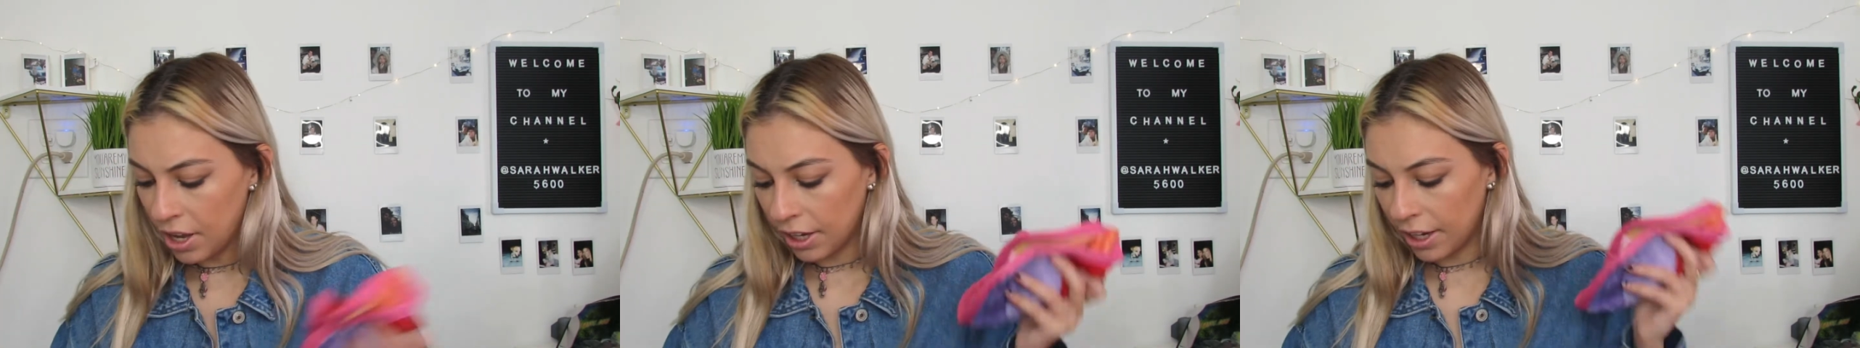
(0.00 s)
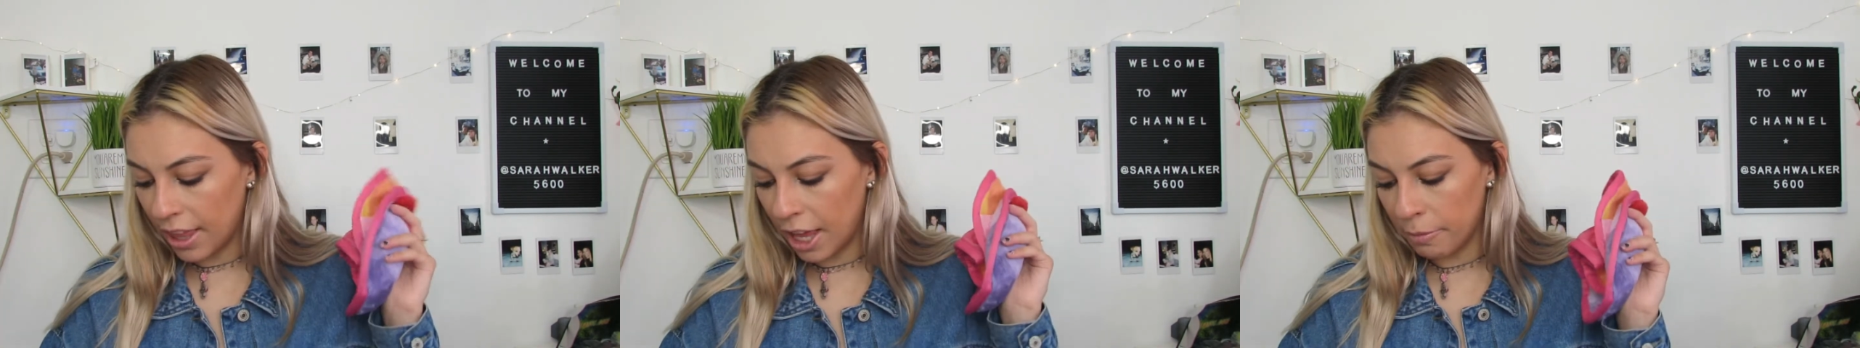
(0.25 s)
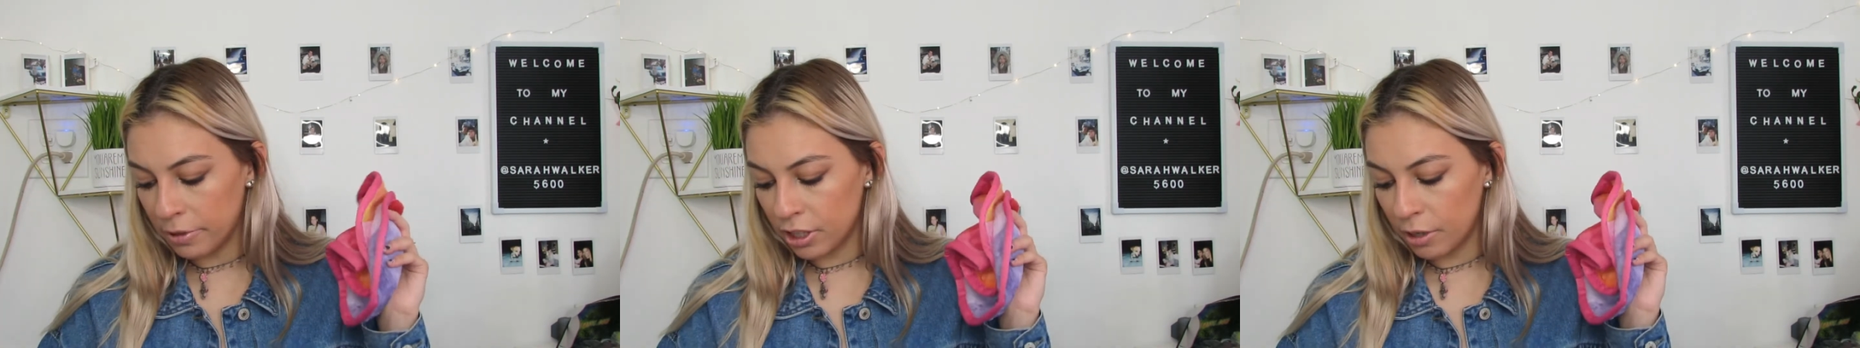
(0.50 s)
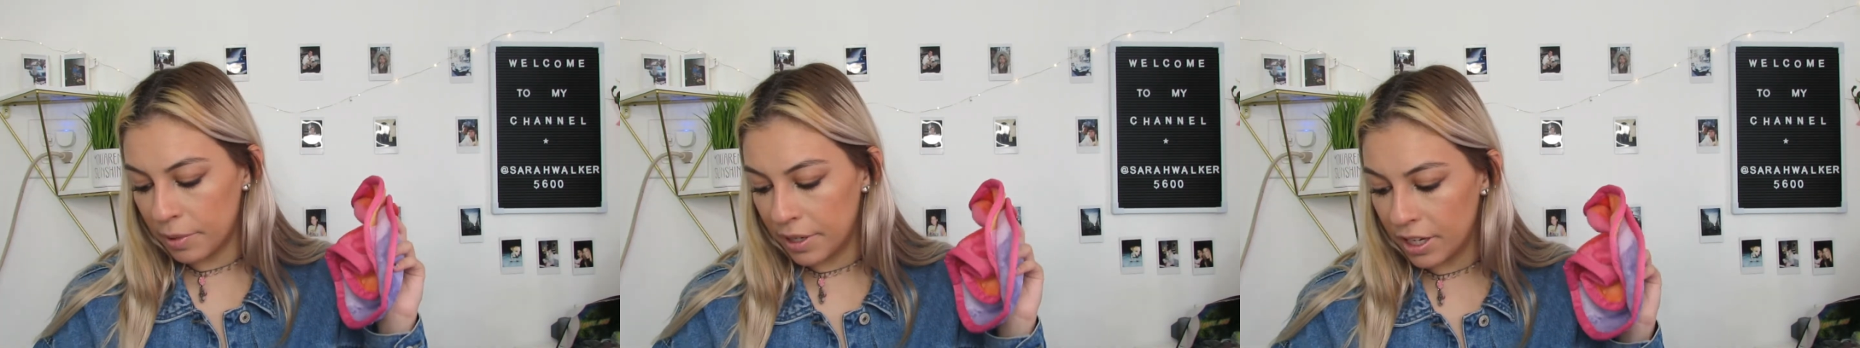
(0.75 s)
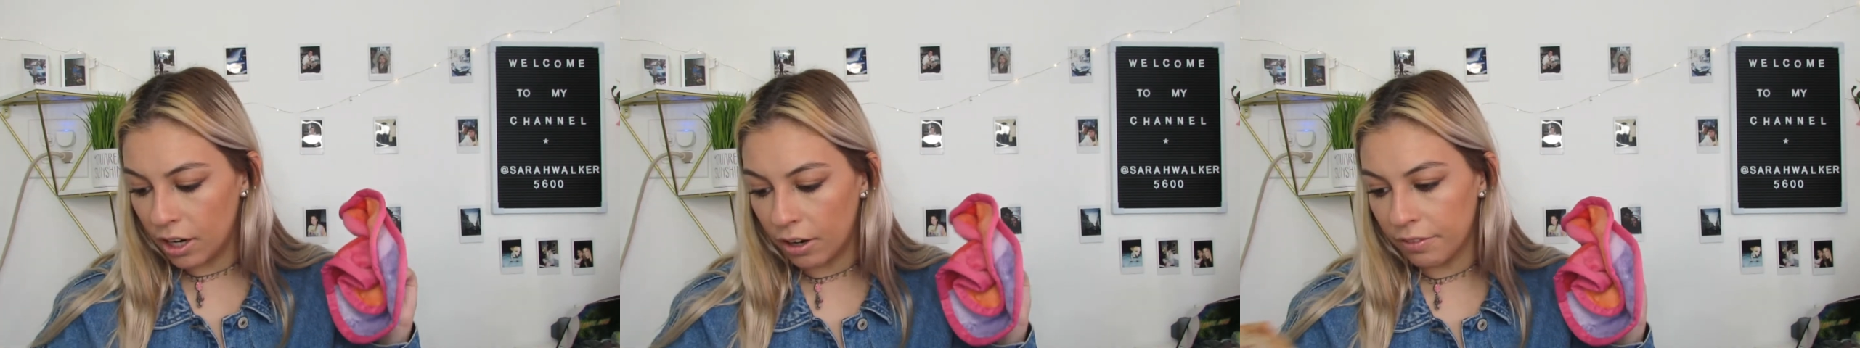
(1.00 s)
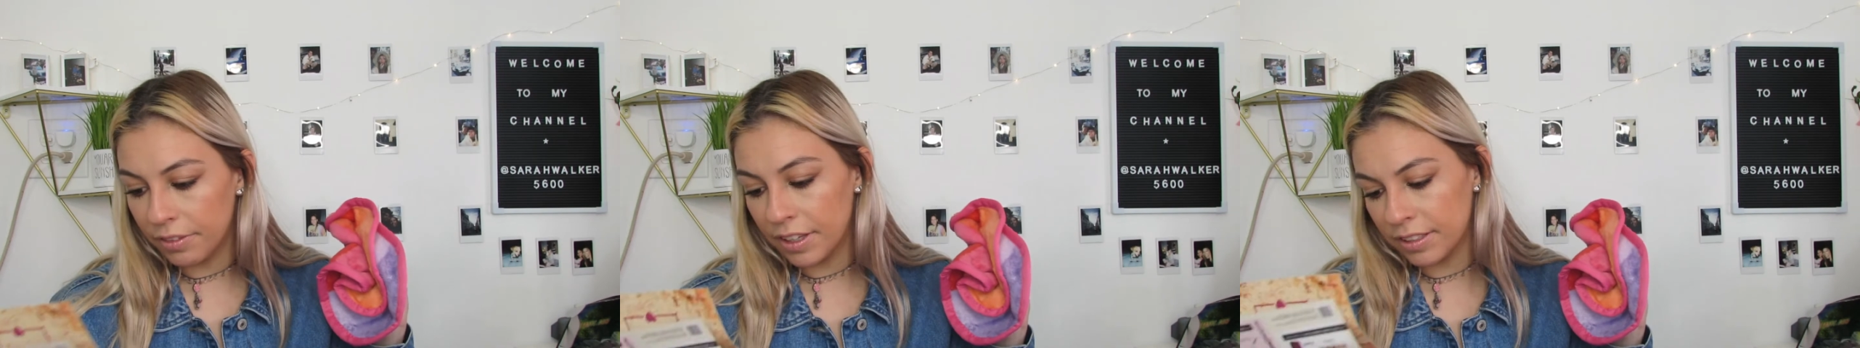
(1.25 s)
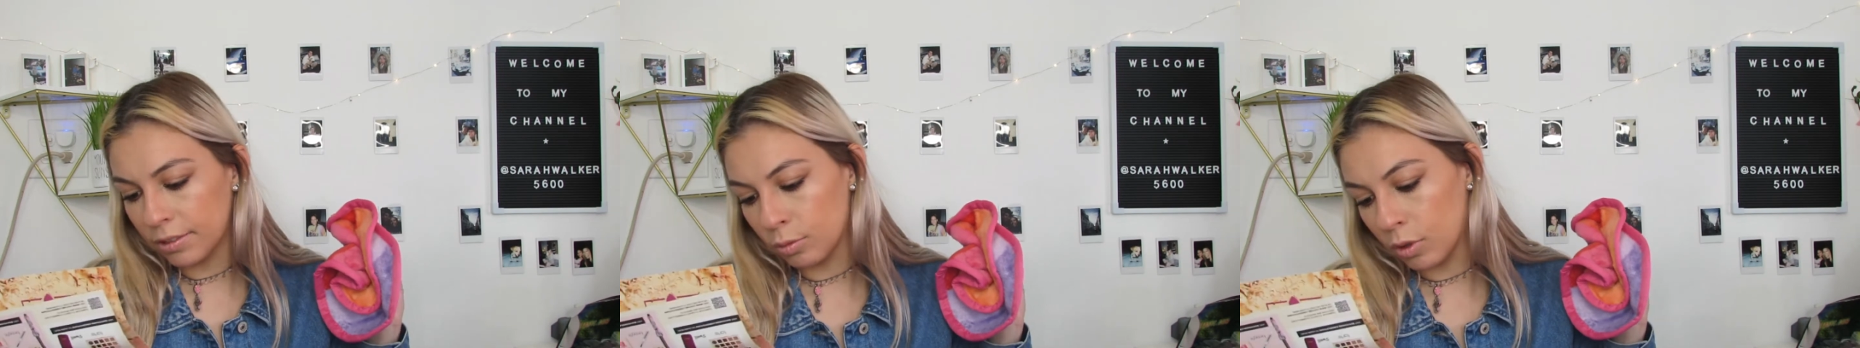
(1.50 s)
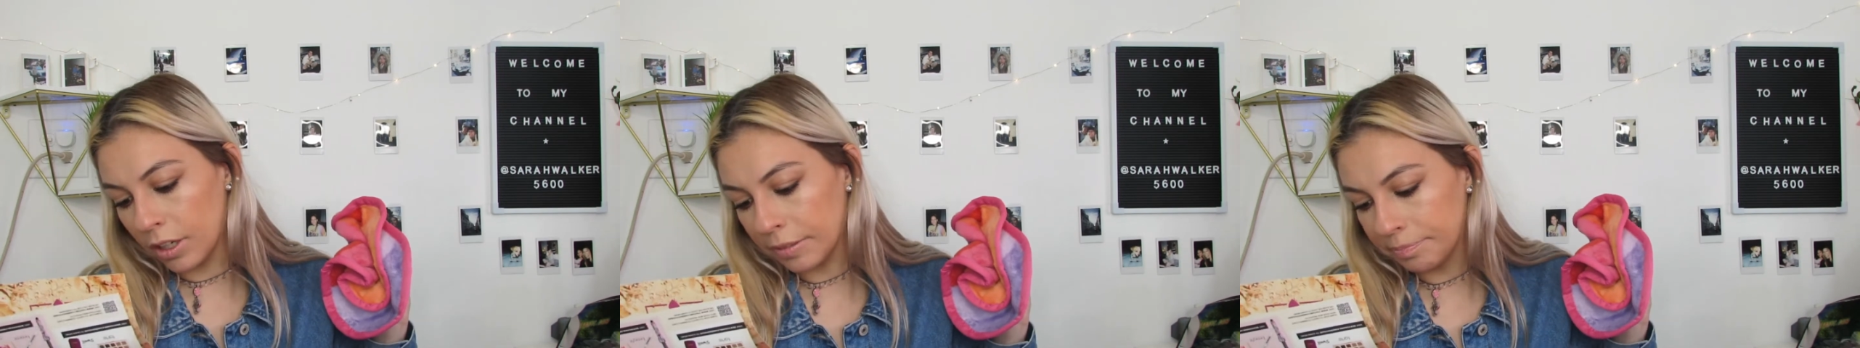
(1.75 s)
Okay, the MSRP on this
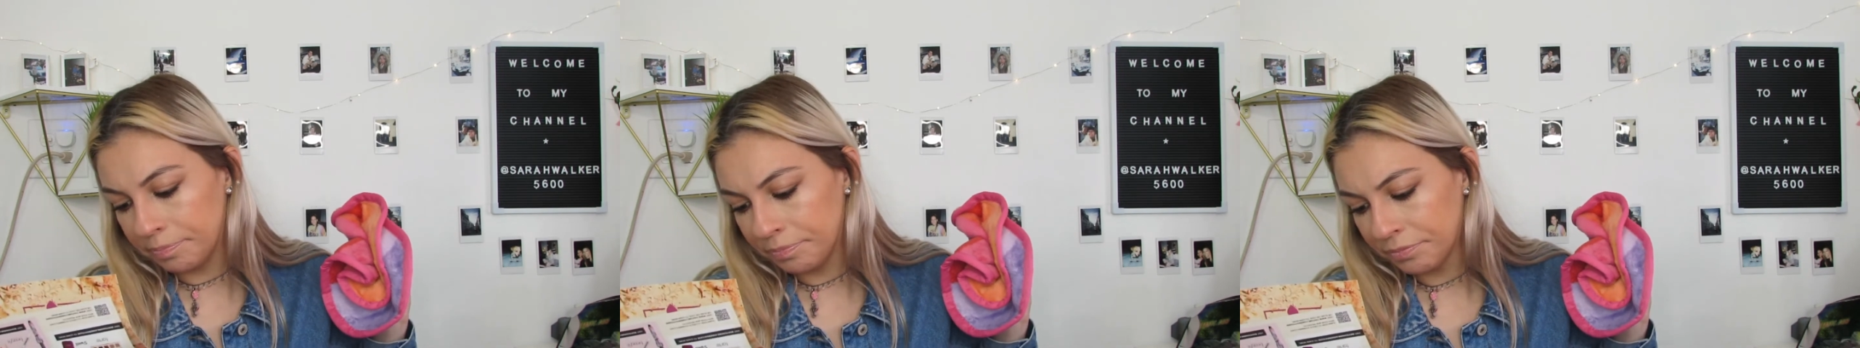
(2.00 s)
one,